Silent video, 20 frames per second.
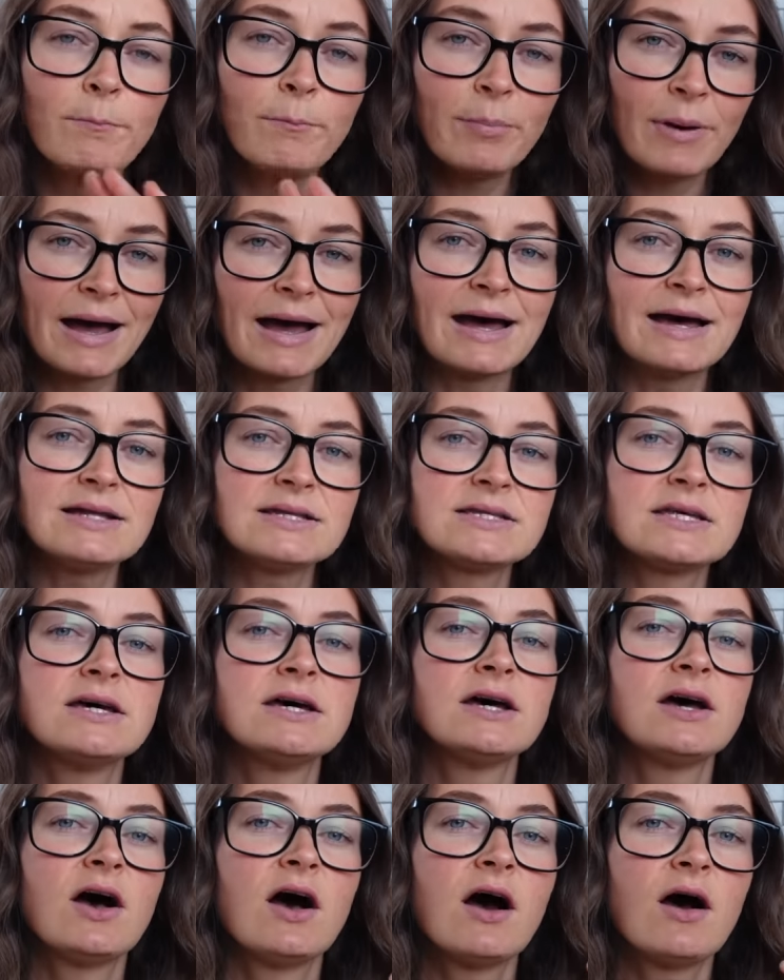But
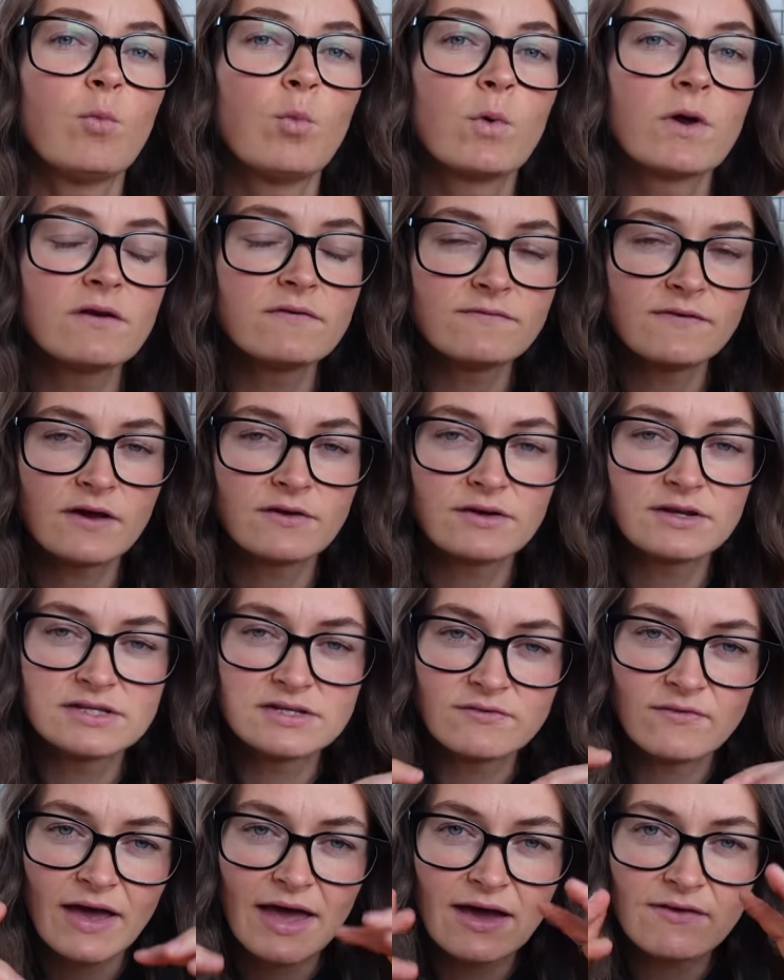what I found is
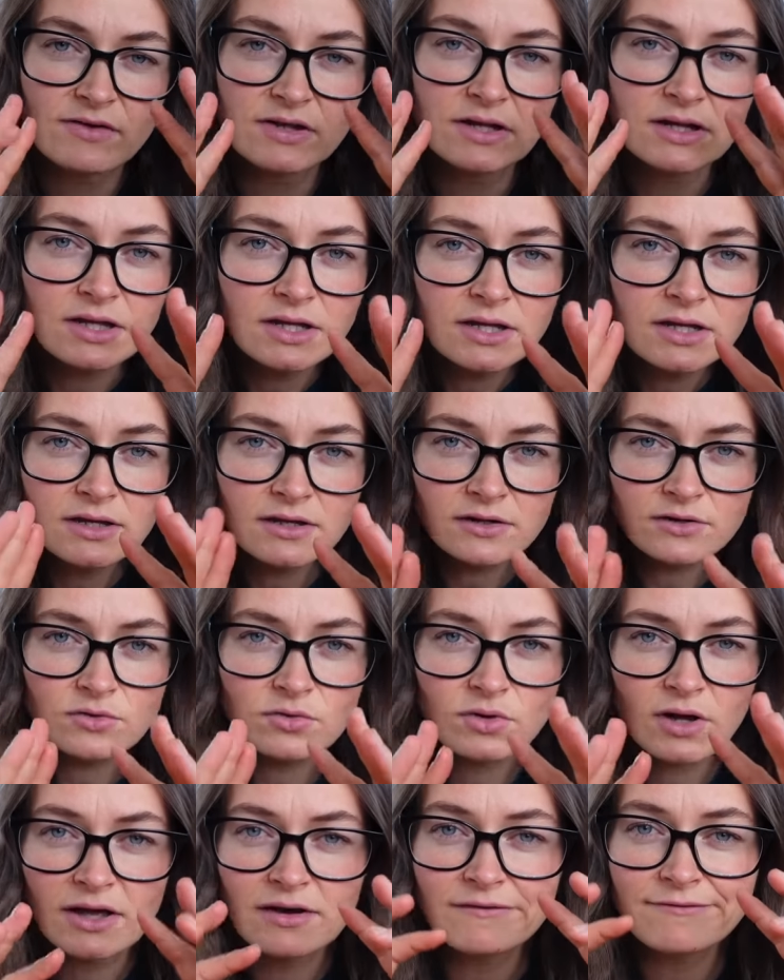if I have a
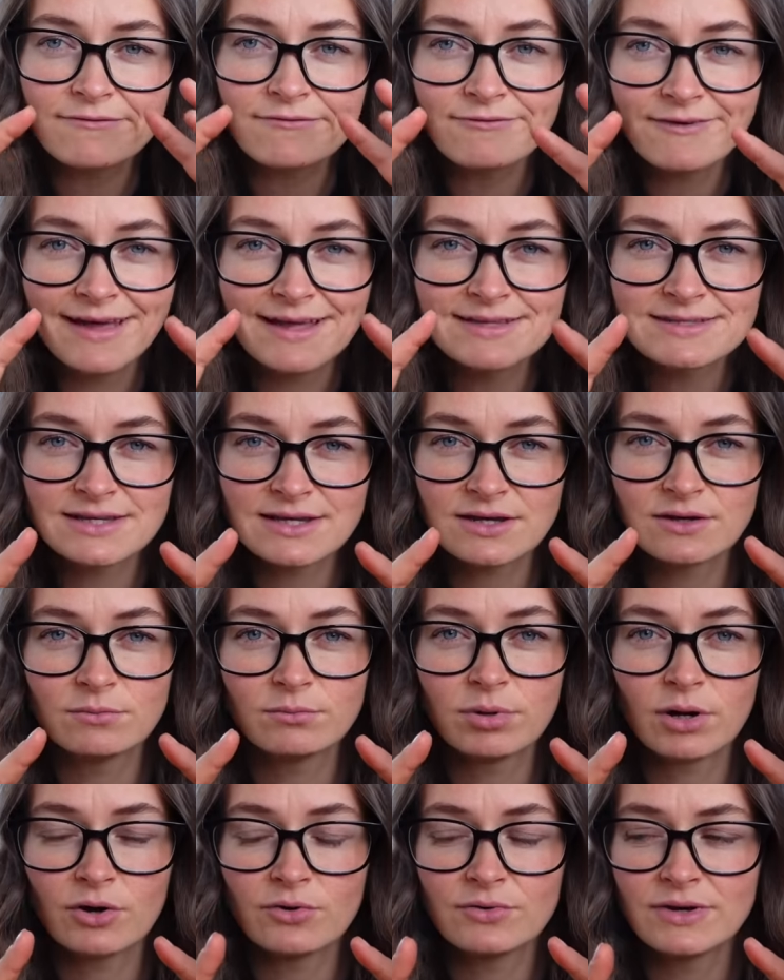little kind of fancy
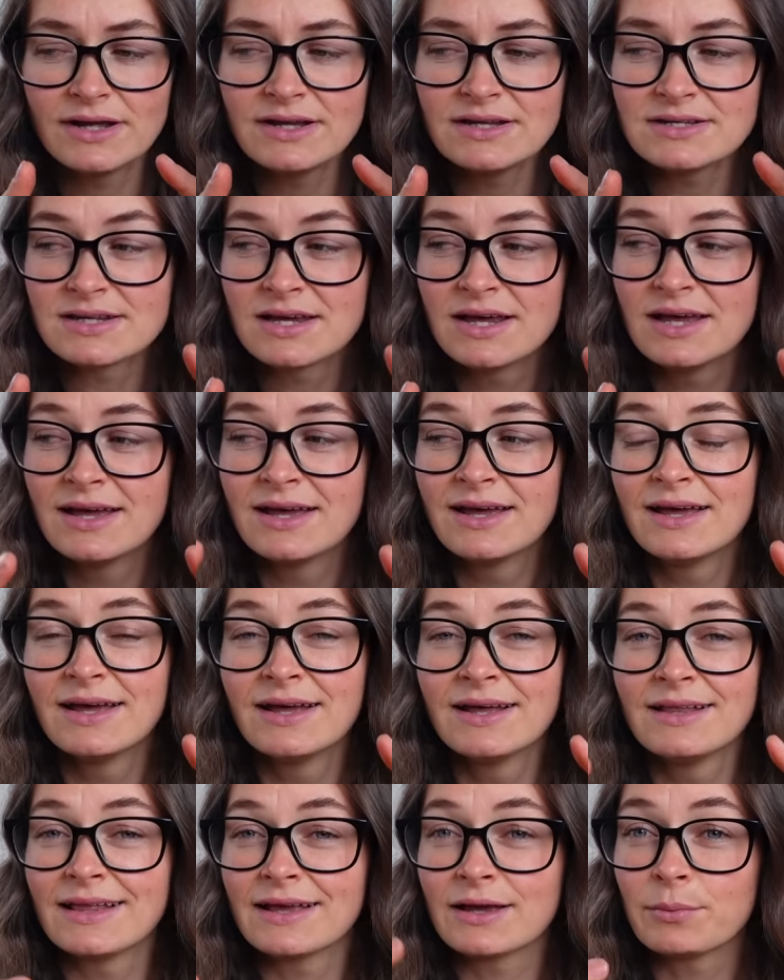component,
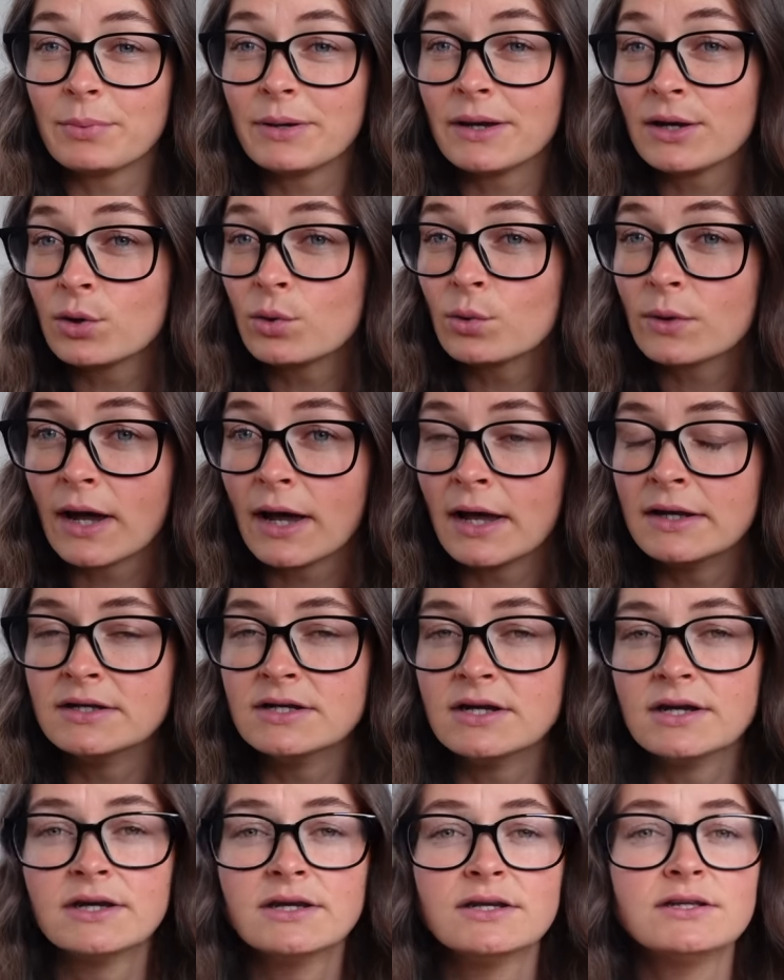like pickled
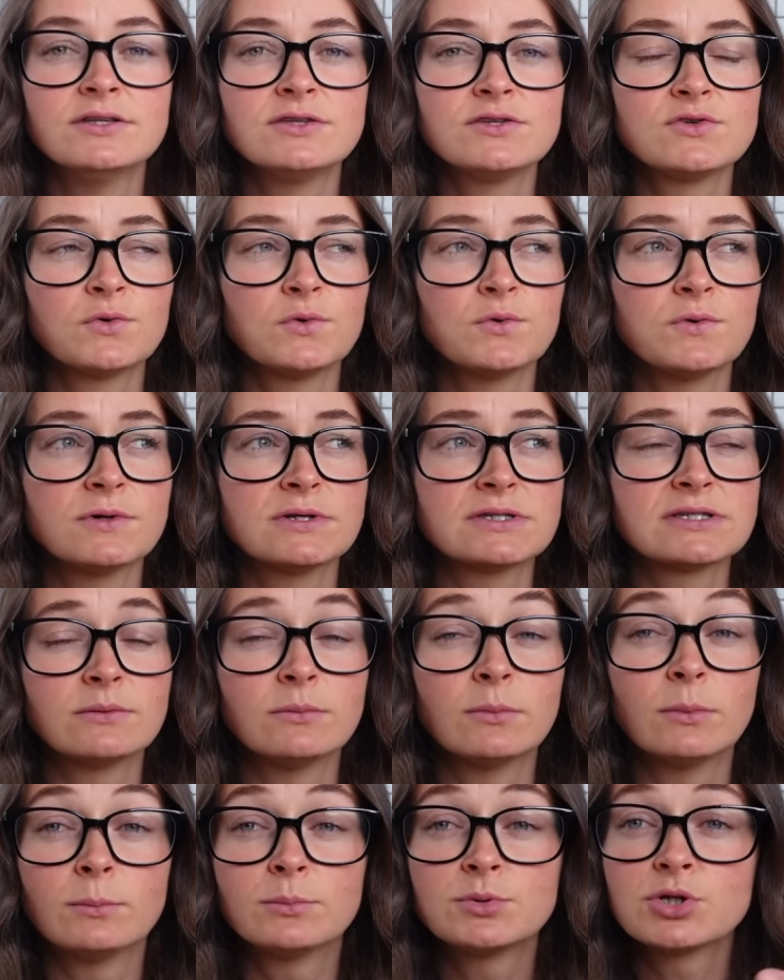onions or
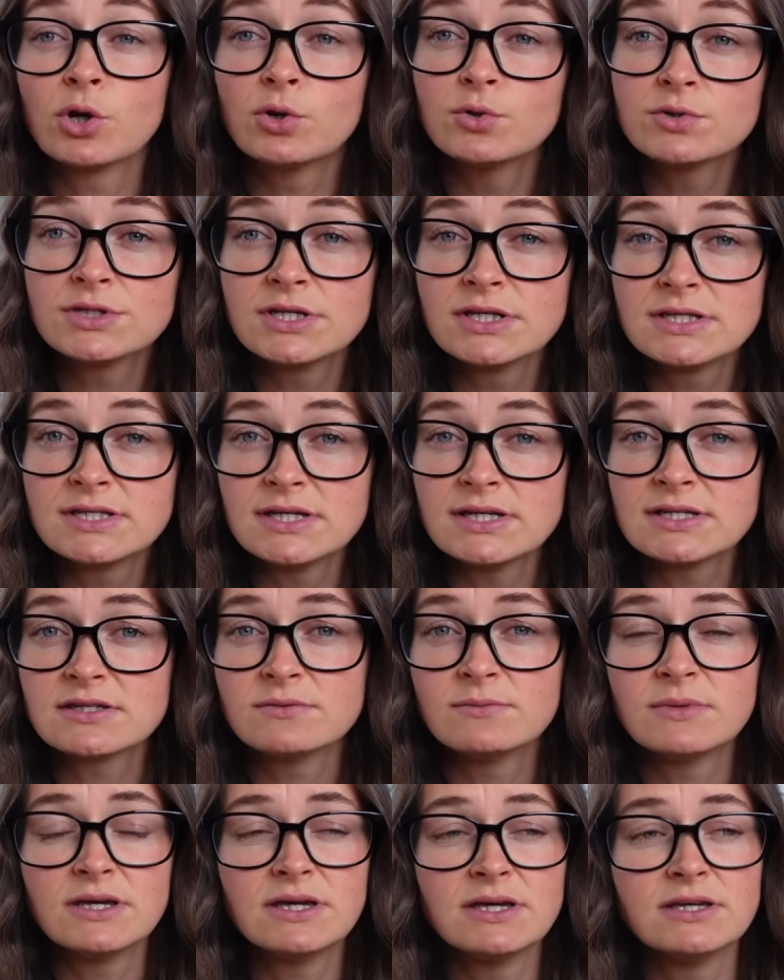some toasted
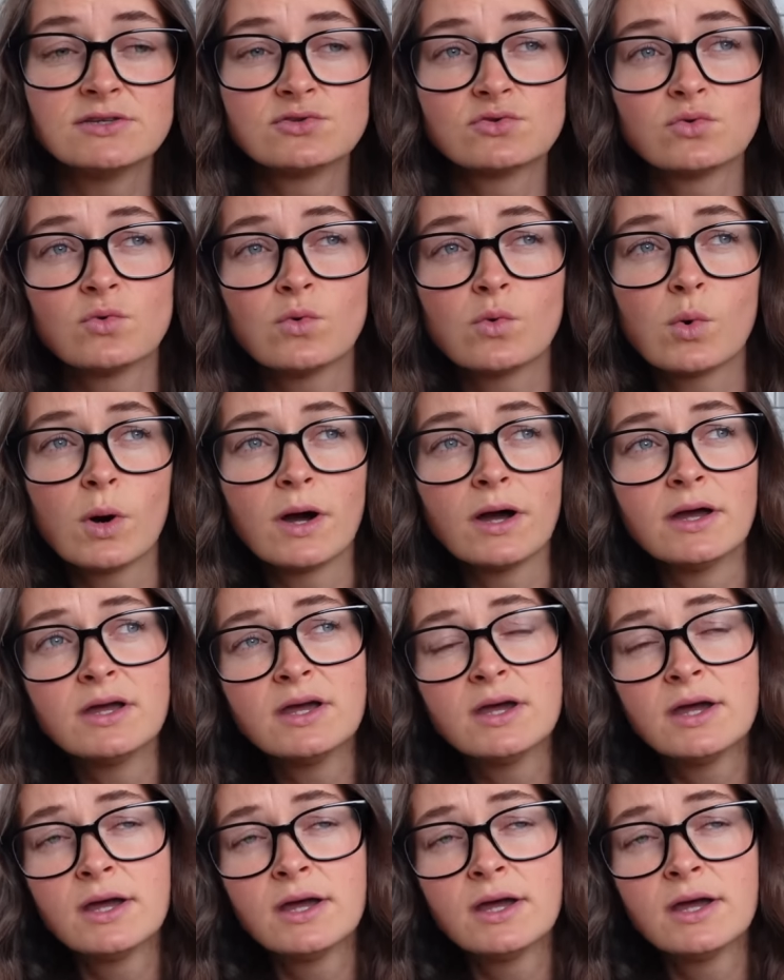sesames or